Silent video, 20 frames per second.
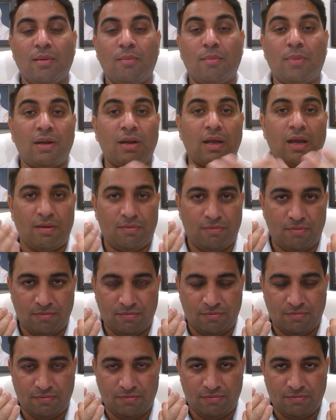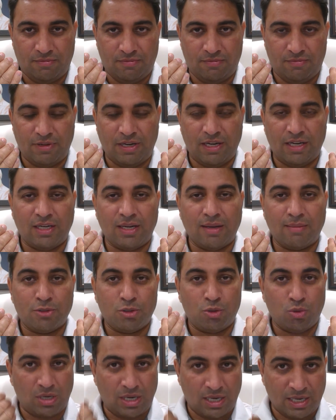But when it comes
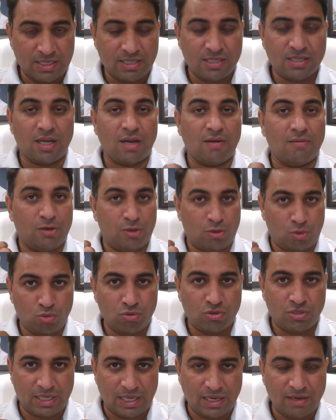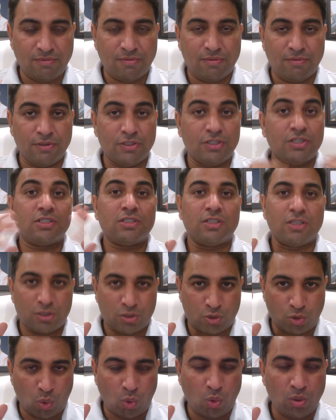to us, our true self, which is the
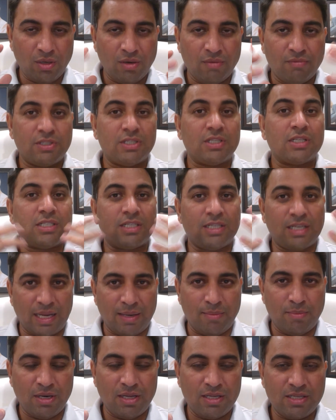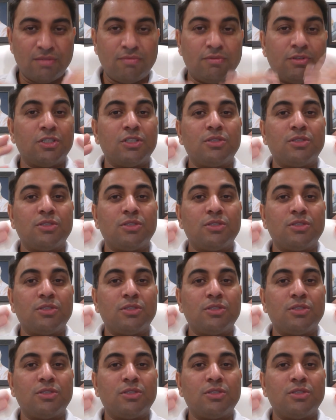soul, which is timeless, which